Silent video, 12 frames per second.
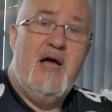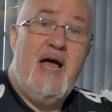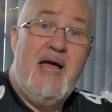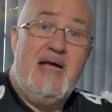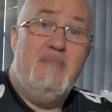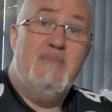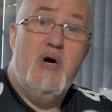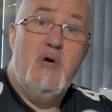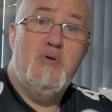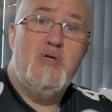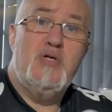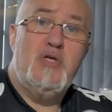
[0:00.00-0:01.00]
8
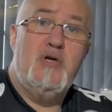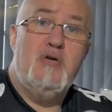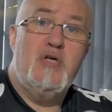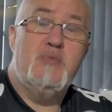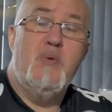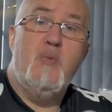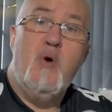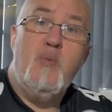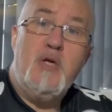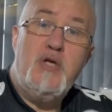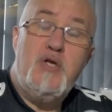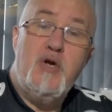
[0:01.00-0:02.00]
Modus units, but what
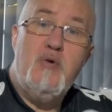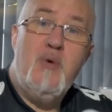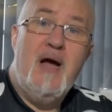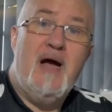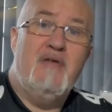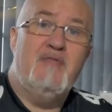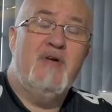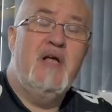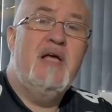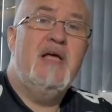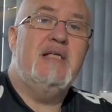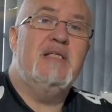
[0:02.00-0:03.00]
we do have
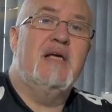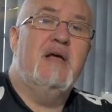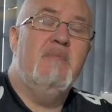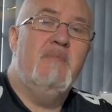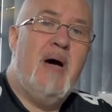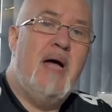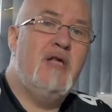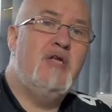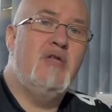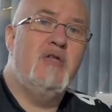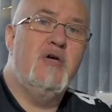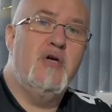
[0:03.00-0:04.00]
is the
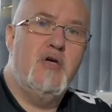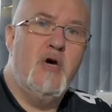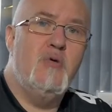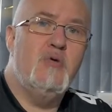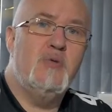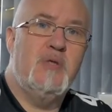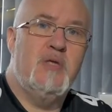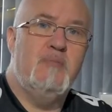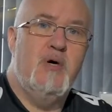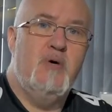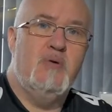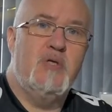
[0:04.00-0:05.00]
companion that goes with the
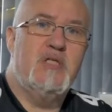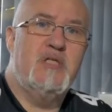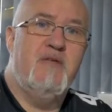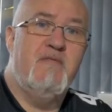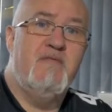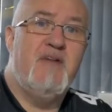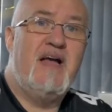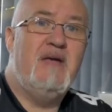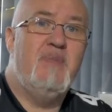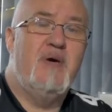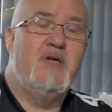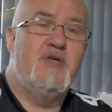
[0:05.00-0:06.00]
Modus, the
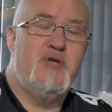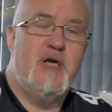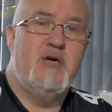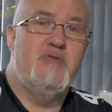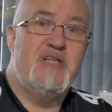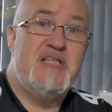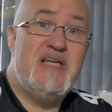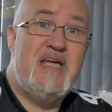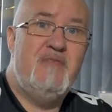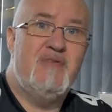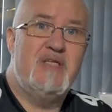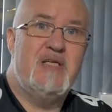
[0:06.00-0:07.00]
Viper trigger
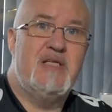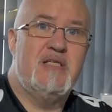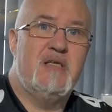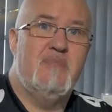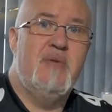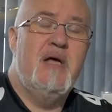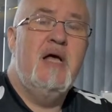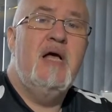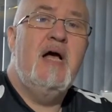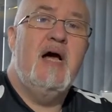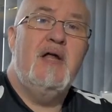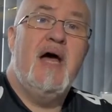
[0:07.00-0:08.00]
receiver system,
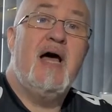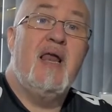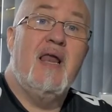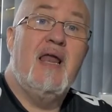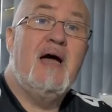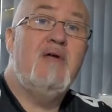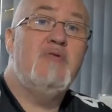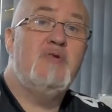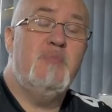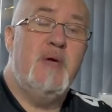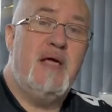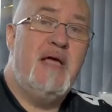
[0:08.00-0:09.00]
and that allows
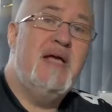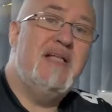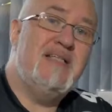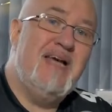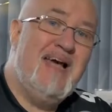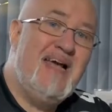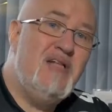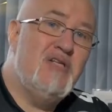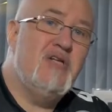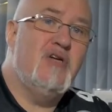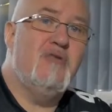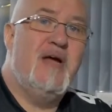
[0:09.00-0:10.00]
me to
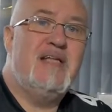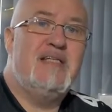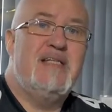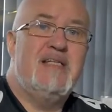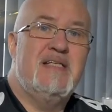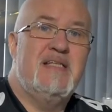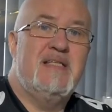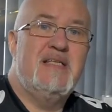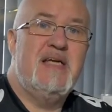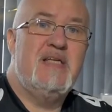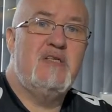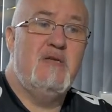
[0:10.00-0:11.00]
integrate into the
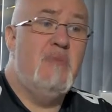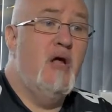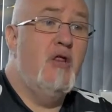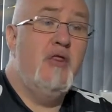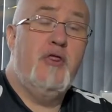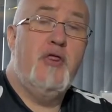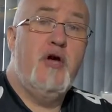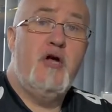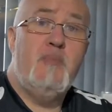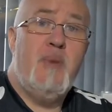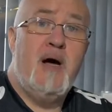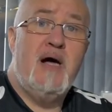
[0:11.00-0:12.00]
system
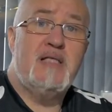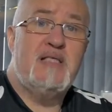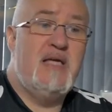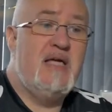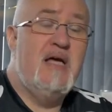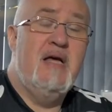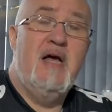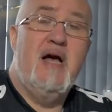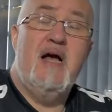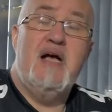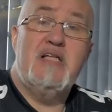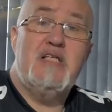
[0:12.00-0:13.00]
third-party
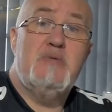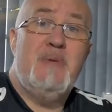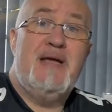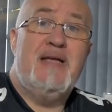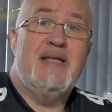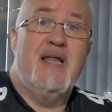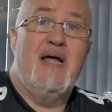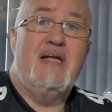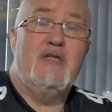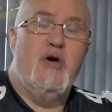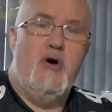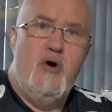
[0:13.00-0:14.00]
speed
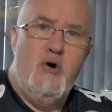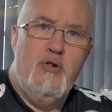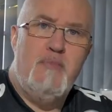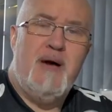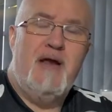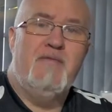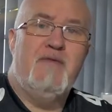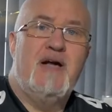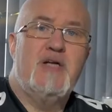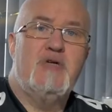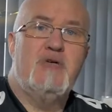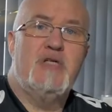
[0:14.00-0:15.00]
lights or other
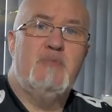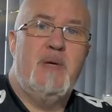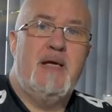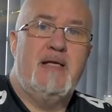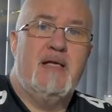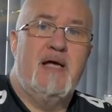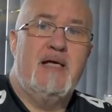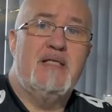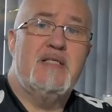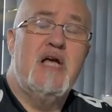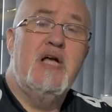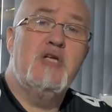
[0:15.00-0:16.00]
manufacturer speed
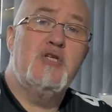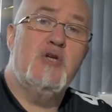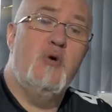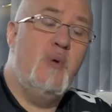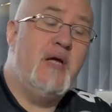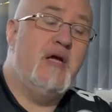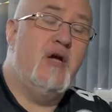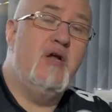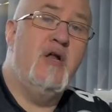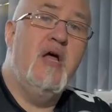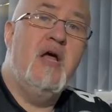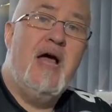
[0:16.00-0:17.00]
lights, so we
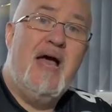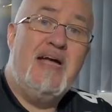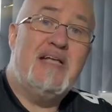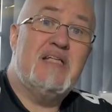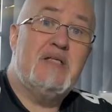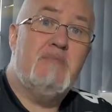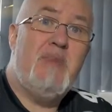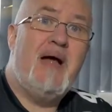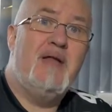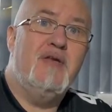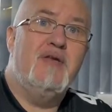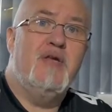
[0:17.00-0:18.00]
can
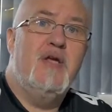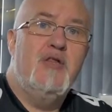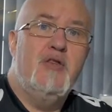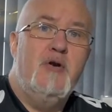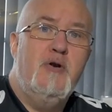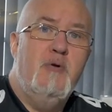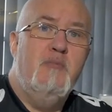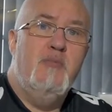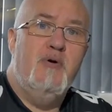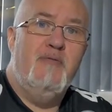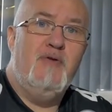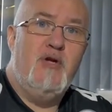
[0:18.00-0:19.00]
expand the
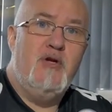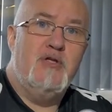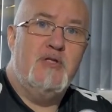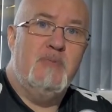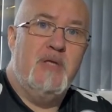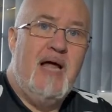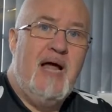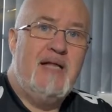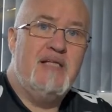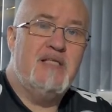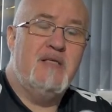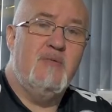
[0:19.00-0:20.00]
number of usable
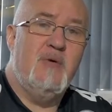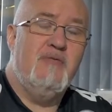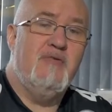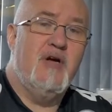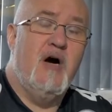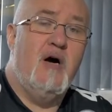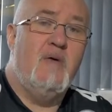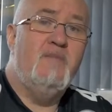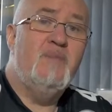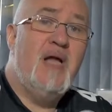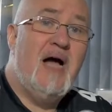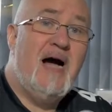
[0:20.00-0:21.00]
heads that we've got.
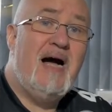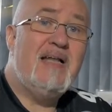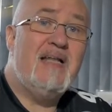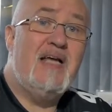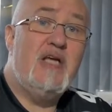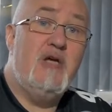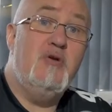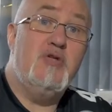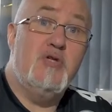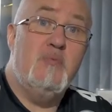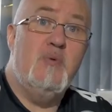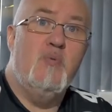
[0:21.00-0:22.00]
I'd like you to
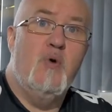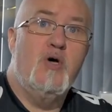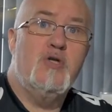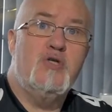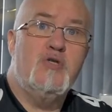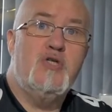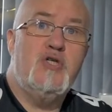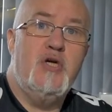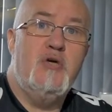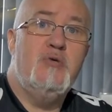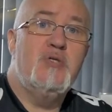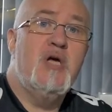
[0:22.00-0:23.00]
come and watch us
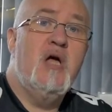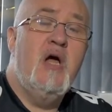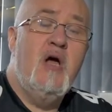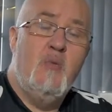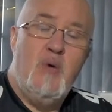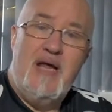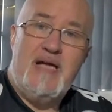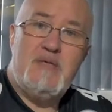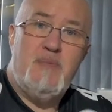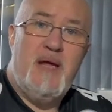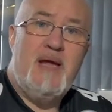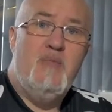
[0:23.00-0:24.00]
shoot. We'll
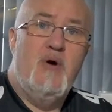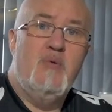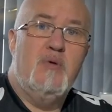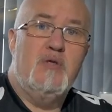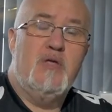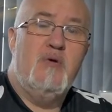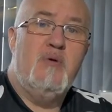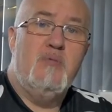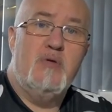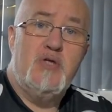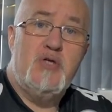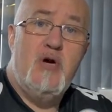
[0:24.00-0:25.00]
explain what we'll do and
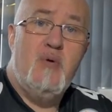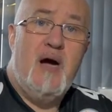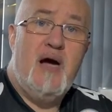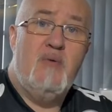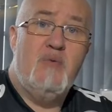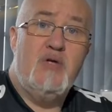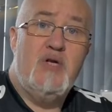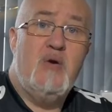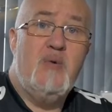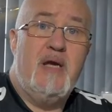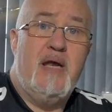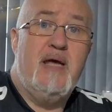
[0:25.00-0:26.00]
we'll show how we're
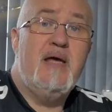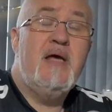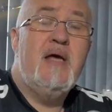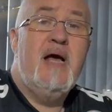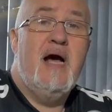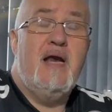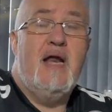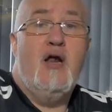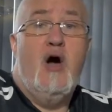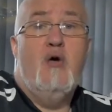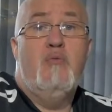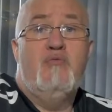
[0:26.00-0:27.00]
doing it, and then
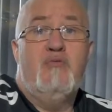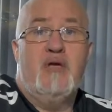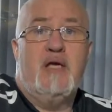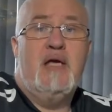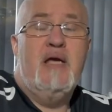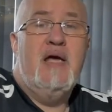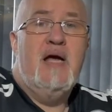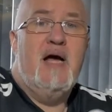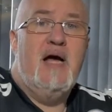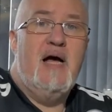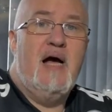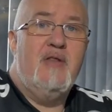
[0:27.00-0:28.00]
hopefully
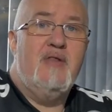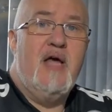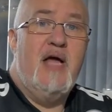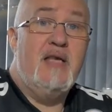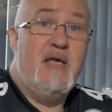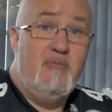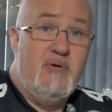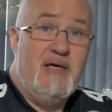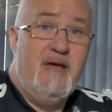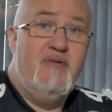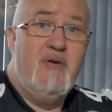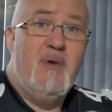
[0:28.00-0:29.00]
at the end I will
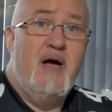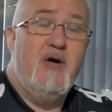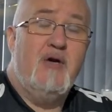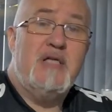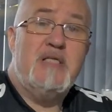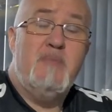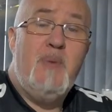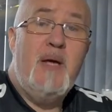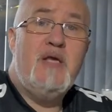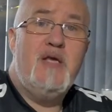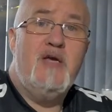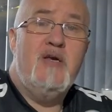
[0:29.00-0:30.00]
give you my honest
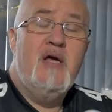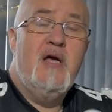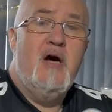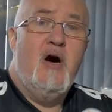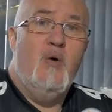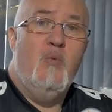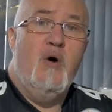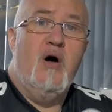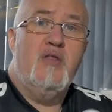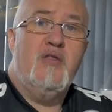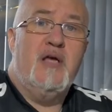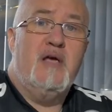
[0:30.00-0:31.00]
opinion on what I
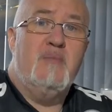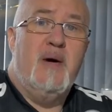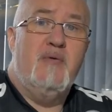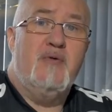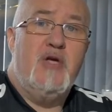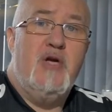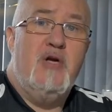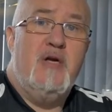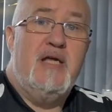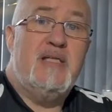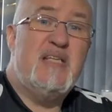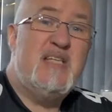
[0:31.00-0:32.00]
think about the
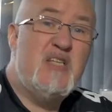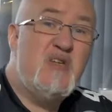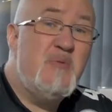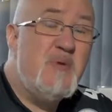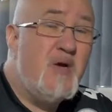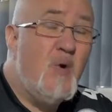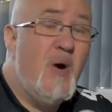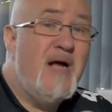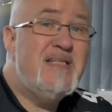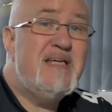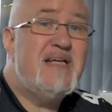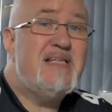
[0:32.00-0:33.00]
units. This is going to be
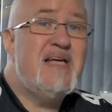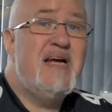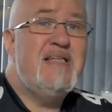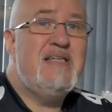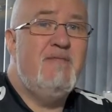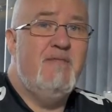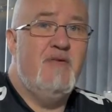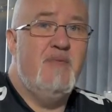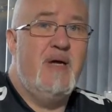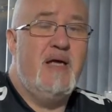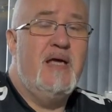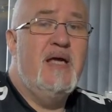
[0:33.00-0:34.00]
quite exciting for
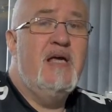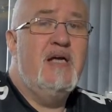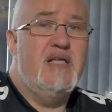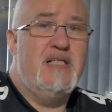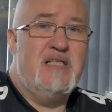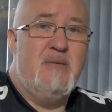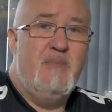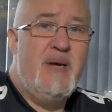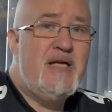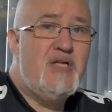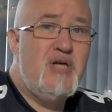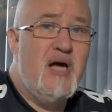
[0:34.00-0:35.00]
me because it's a
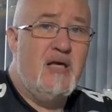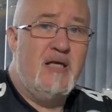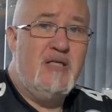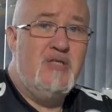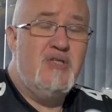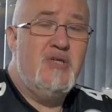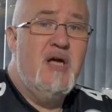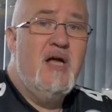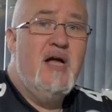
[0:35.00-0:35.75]
big challenge